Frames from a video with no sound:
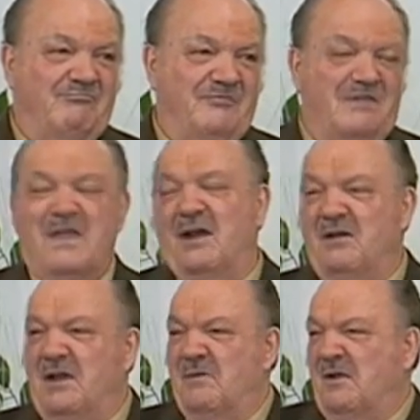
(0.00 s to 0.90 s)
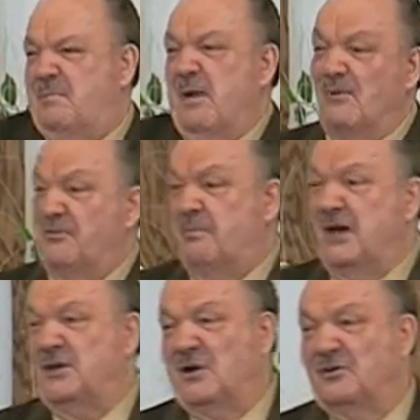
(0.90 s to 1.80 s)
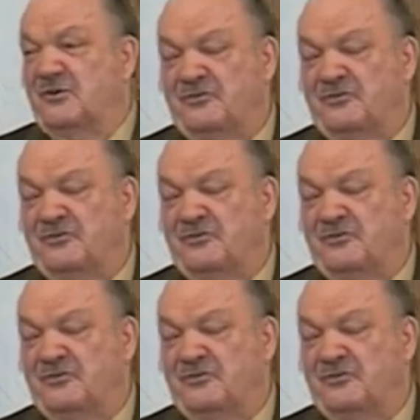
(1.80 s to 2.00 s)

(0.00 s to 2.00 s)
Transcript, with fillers: And that if people speak in tongues,